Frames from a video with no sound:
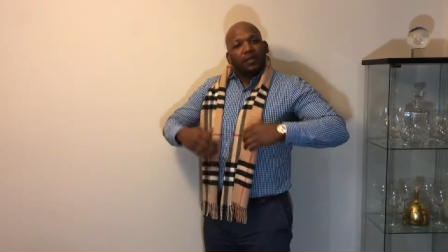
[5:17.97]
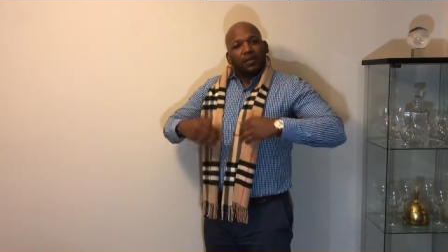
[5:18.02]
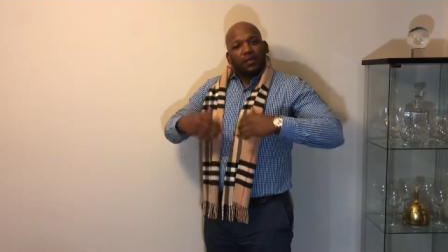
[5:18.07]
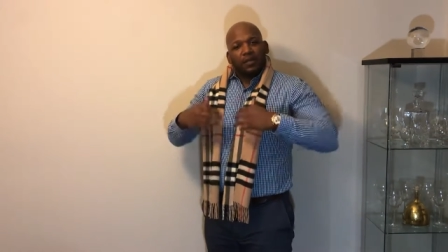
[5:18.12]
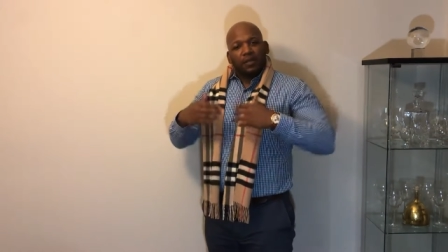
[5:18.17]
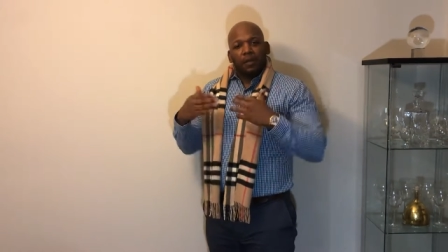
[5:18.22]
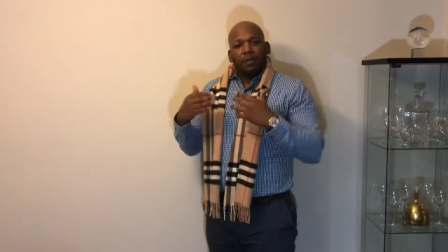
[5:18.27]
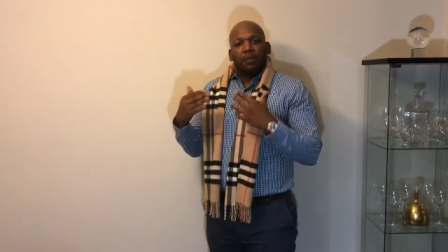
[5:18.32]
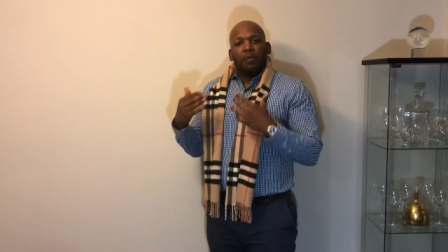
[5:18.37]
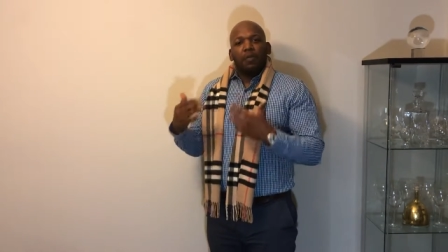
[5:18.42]

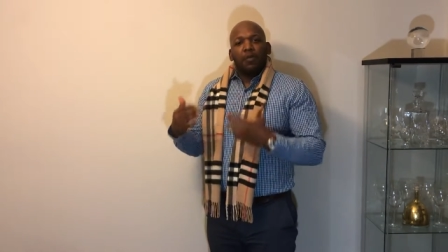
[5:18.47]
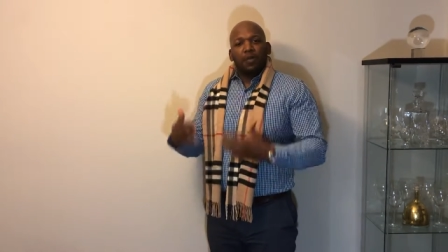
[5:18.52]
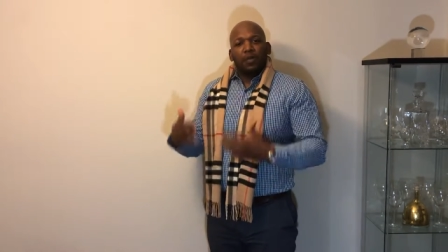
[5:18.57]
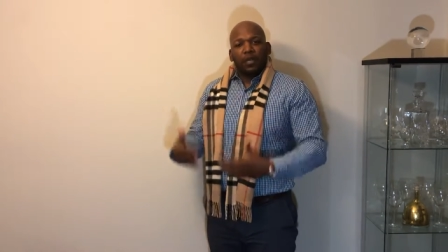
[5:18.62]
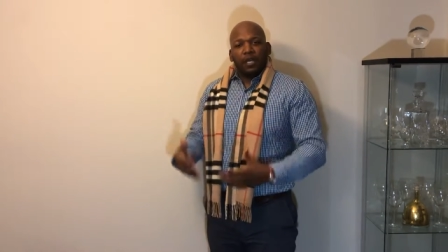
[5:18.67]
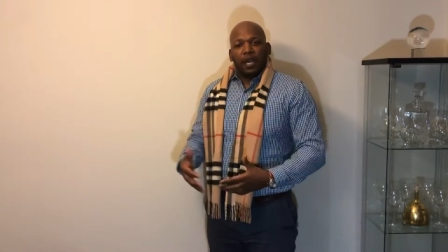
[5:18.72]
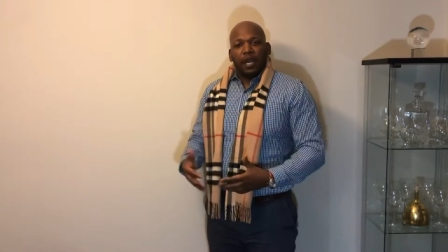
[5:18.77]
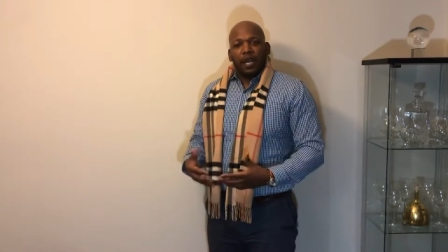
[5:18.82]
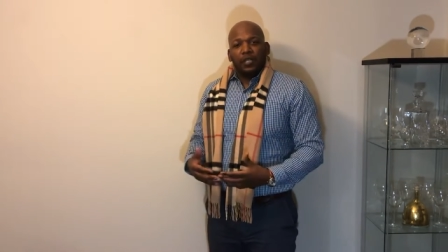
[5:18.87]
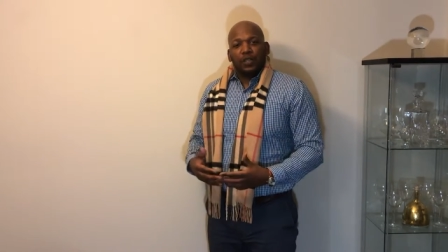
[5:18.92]
to something
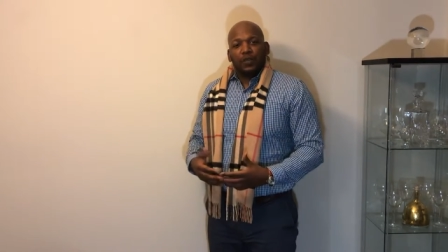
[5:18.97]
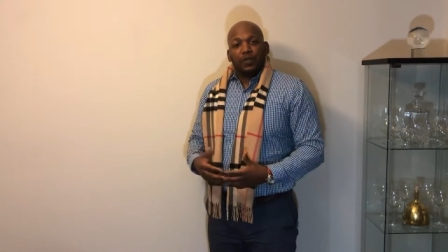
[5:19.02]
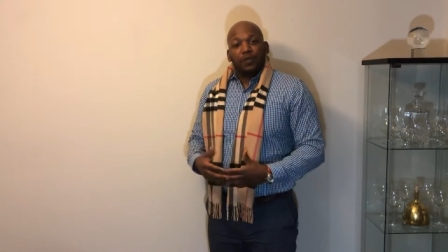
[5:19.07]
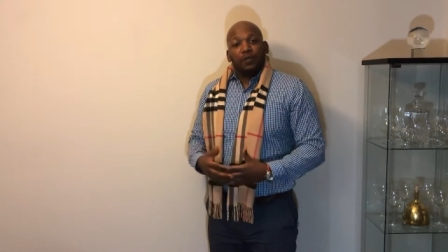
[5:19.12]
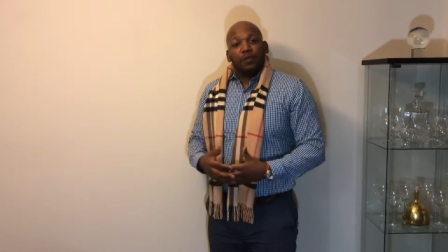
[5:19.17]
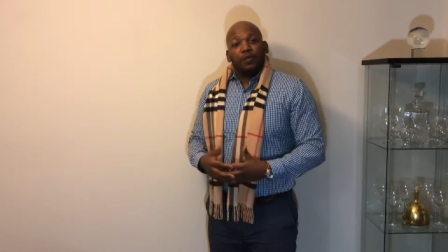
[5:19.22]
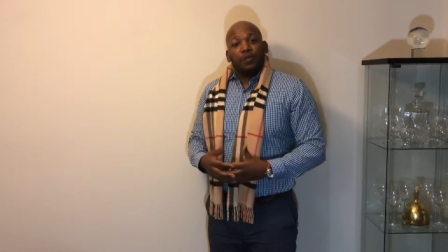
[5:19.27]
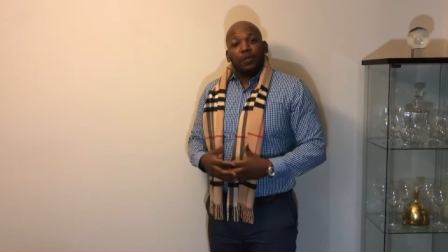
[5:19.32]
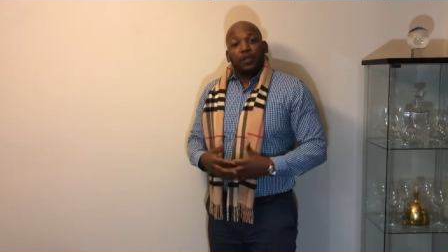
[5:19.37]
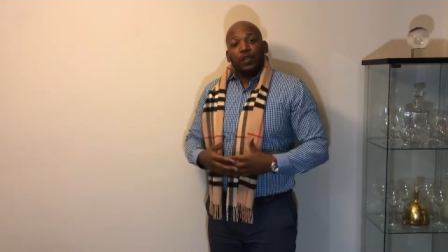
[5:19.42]
more
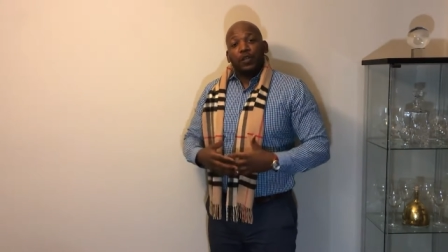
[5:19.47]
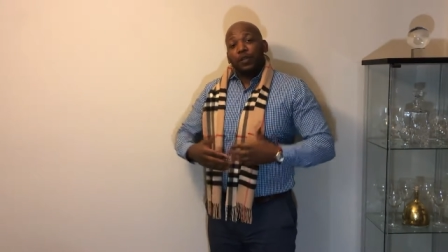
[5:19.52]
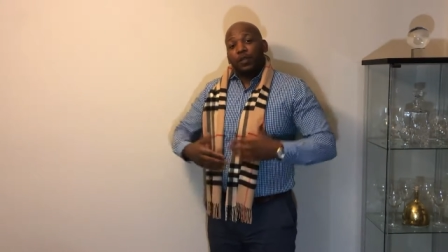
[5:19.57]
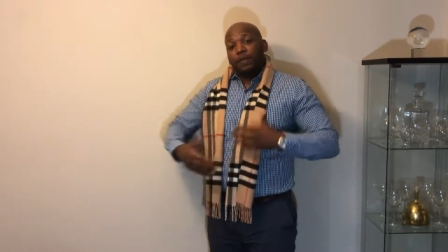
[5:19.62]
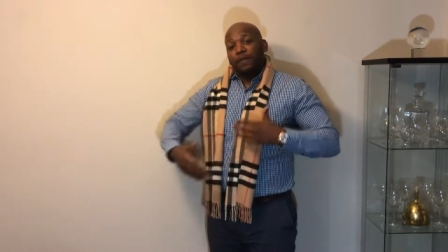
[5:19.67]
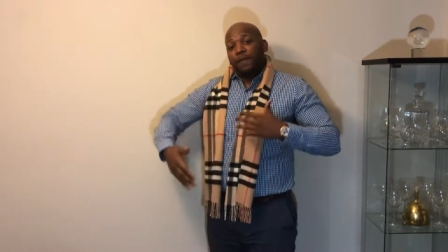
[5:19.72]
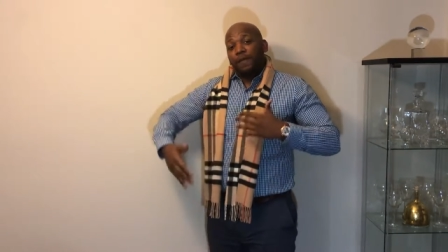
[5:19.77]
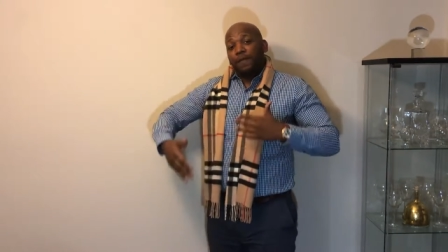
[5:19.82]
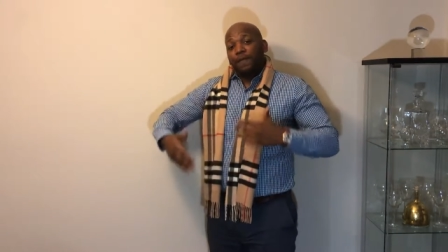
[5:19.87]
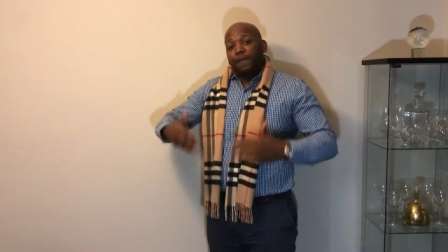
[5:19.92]
casual that you
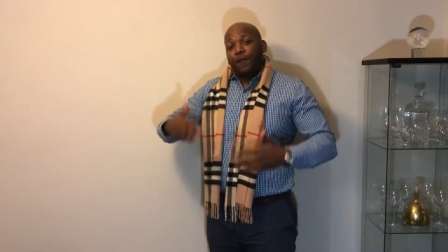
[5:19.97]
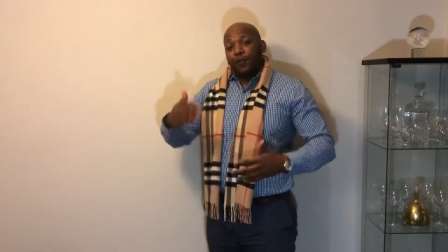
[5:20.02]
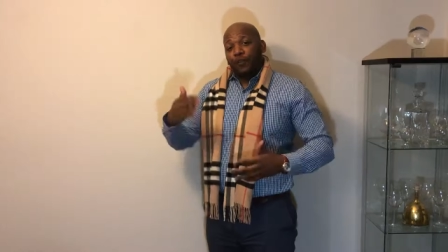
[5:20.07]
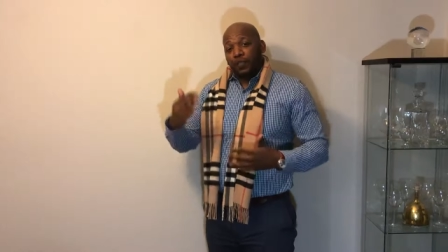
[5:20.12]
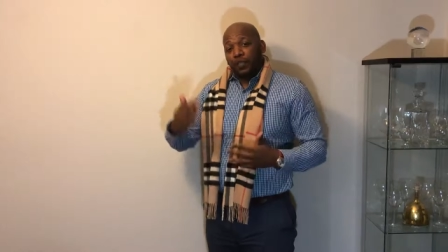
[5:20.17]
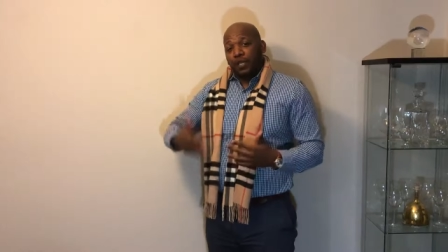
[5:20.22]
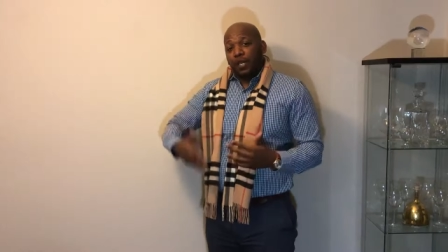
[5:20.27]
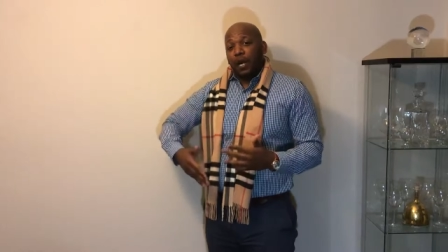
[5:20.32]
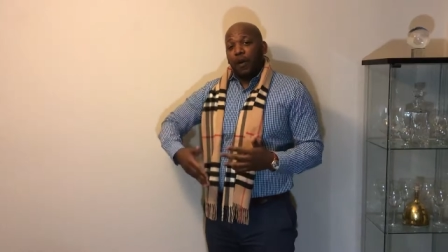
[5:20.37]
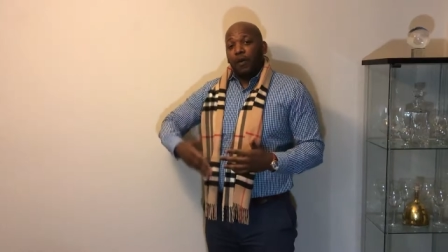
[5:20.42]
can be
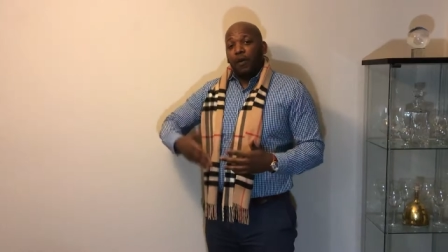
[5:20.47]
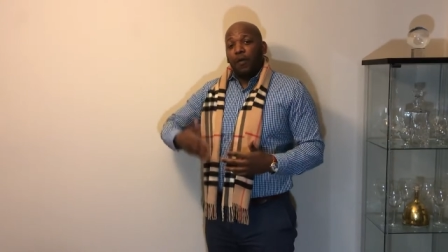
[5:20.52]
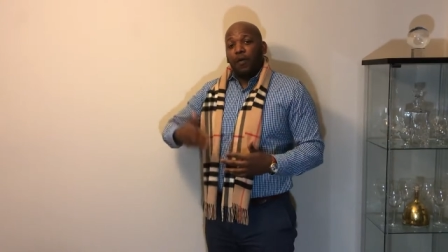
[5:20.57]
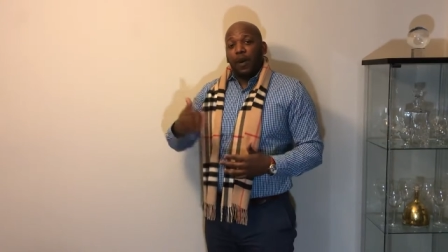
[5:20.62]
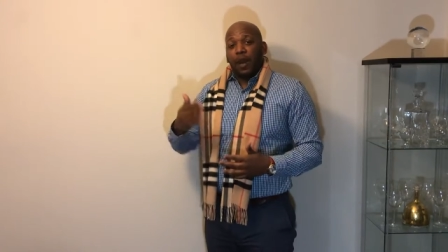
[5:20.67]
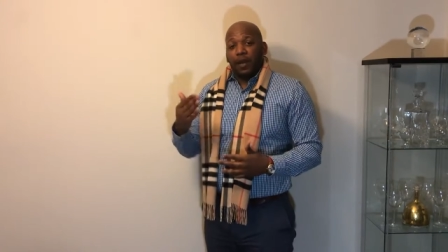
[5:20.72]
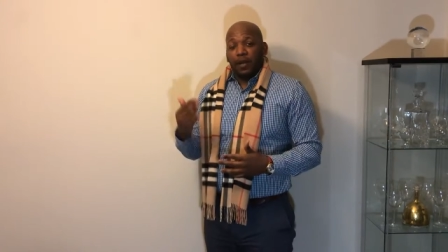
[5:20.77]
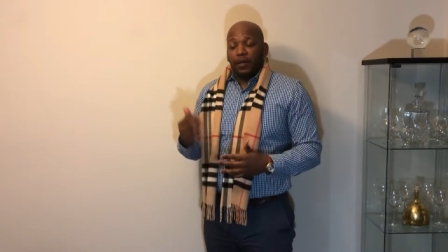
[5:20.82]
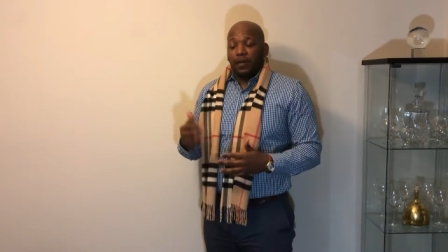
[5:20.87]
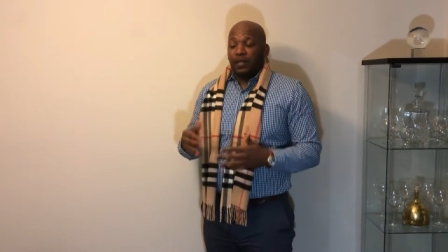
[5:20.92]
versatile with
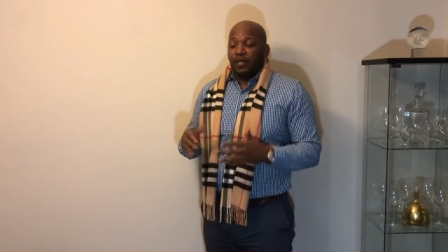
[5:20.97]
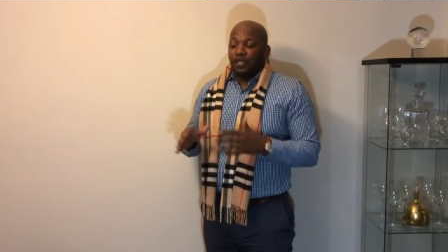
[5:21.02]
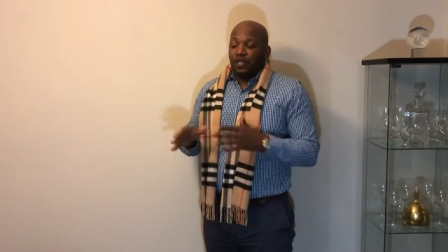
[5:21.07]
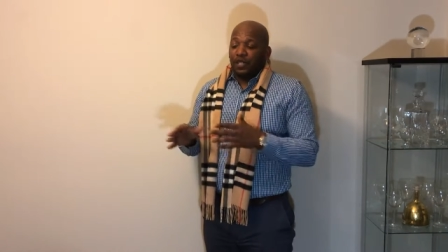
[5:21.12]
wearing it.